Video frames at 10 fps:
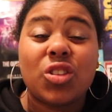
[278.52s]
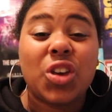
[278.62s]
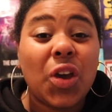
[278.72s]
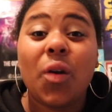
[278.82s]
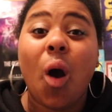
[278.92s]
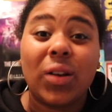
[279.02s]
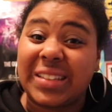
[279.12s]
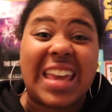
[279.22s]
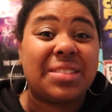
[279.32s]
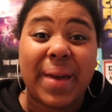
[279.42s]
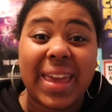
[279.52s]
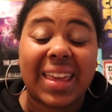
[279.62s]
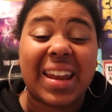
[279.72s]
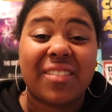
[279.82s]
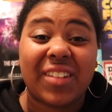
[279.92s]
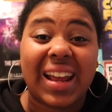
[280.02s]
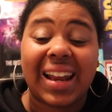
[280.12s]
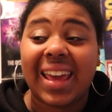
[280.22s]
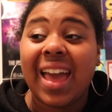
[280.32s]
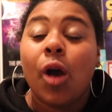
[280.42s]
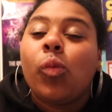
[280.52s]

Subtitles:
2 whole days making it, really.